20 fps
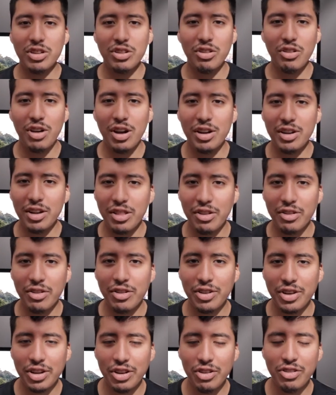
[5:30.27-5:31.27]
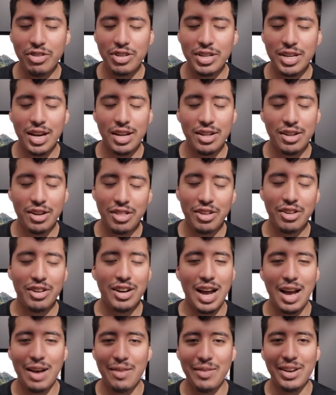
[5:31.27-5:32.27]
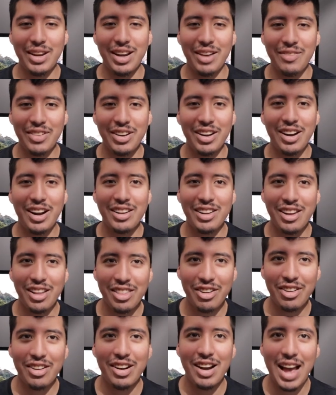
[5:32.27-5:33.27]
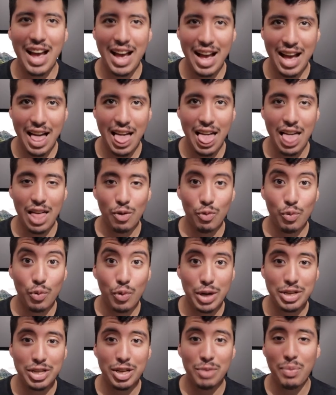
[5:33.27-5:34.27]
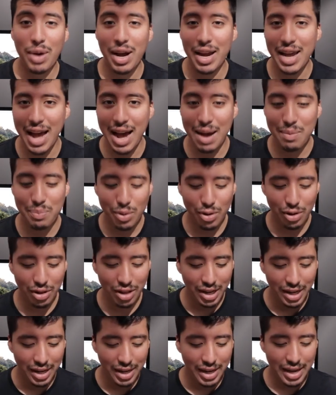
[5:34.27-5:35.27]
So another news, another I mean another uh, widget by Apple